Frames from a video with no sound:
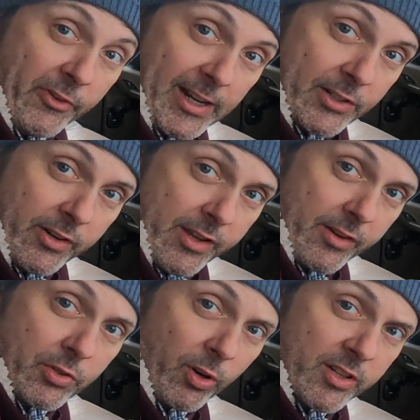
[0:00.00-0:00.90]
the factory,
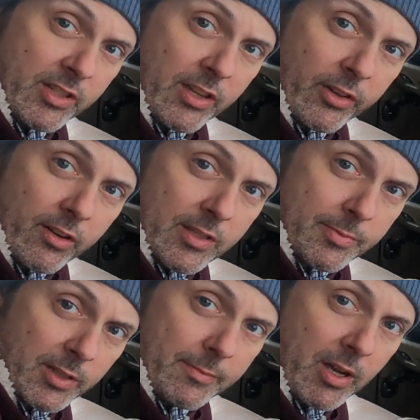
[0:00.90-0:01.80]
they're Torx
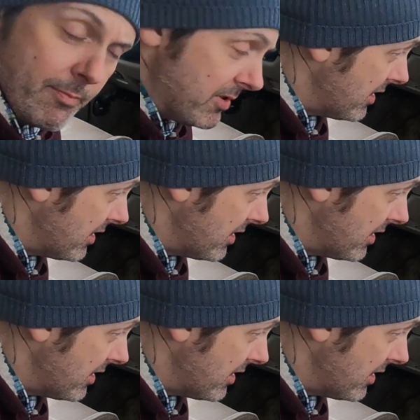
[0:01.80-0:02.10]
T30s, but they might